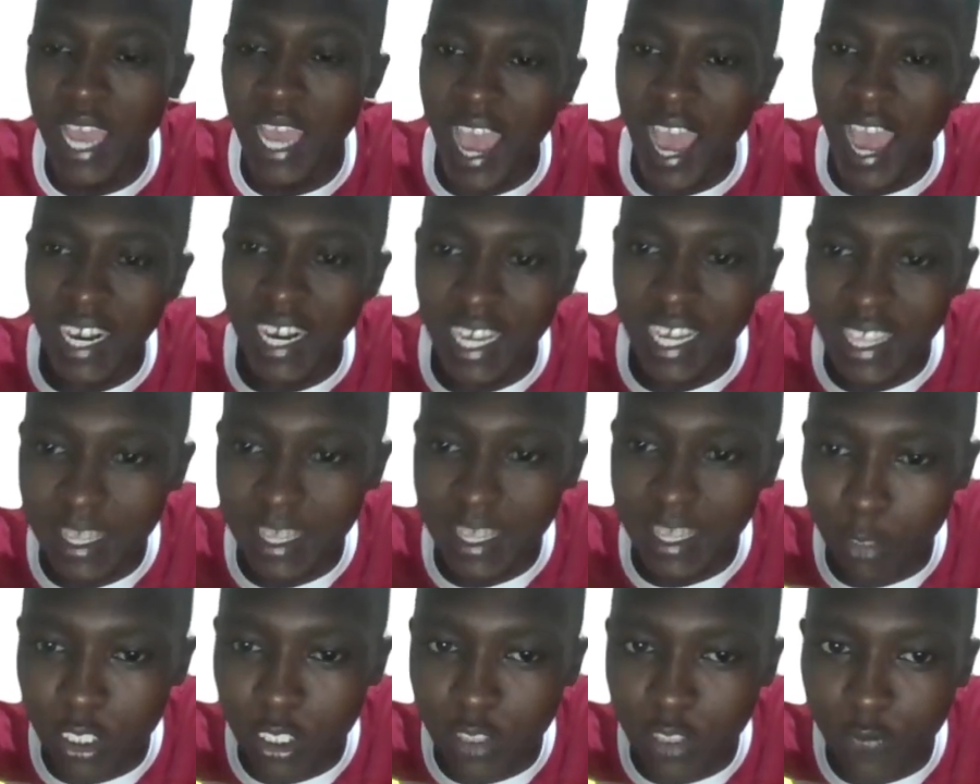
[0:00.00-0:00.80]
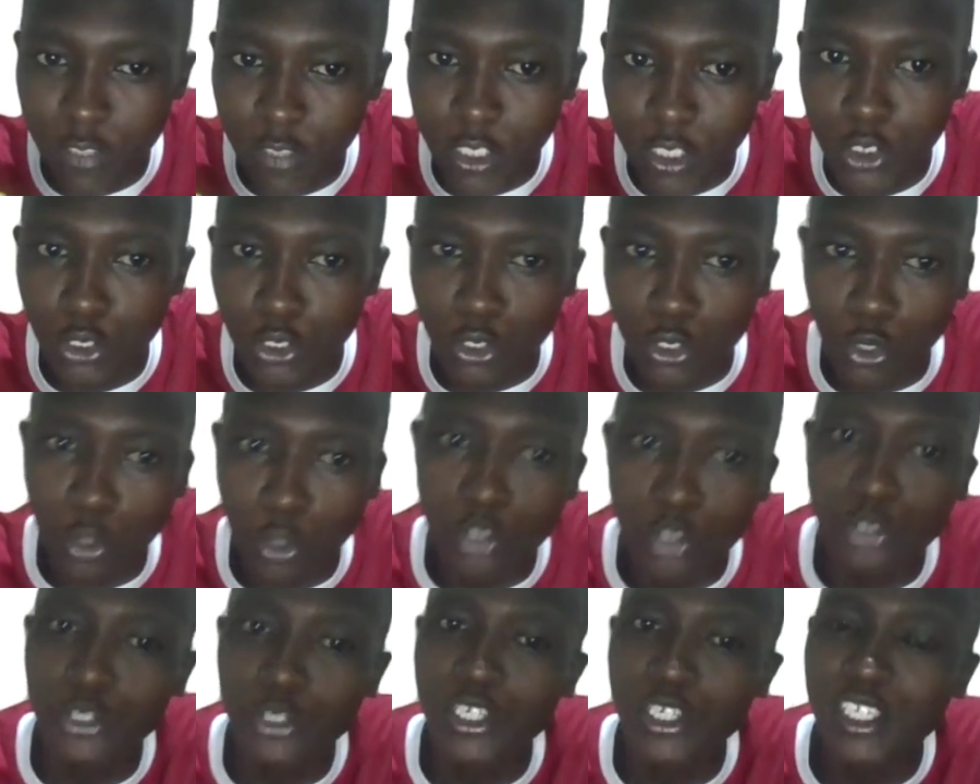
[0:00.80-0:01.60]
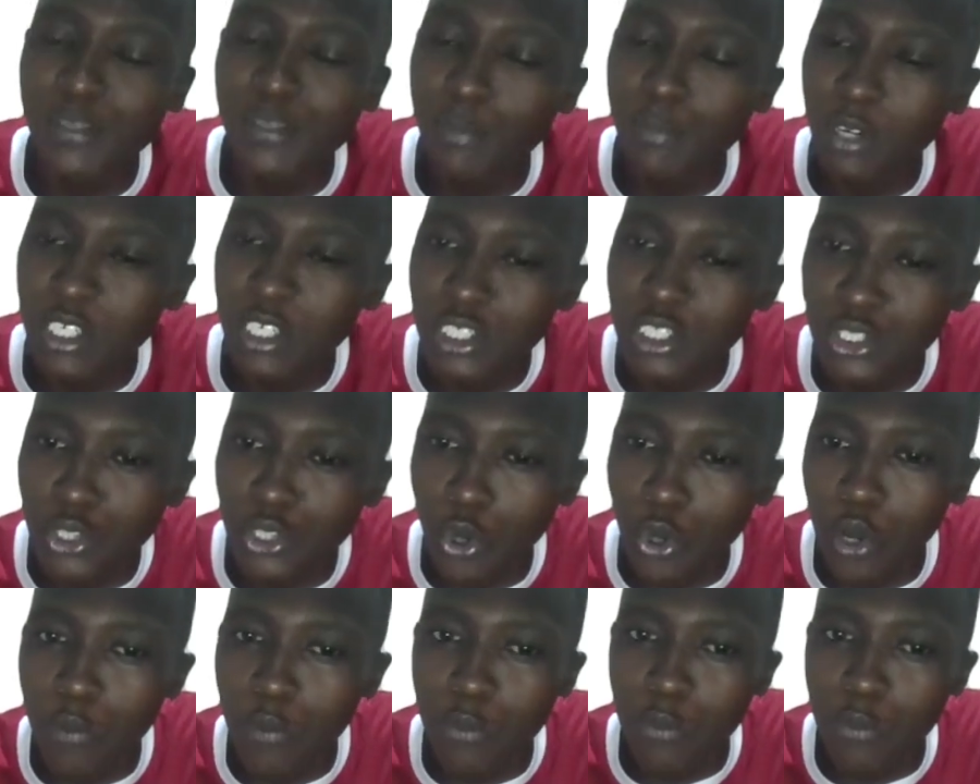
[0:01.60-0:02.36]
Another motivation also is political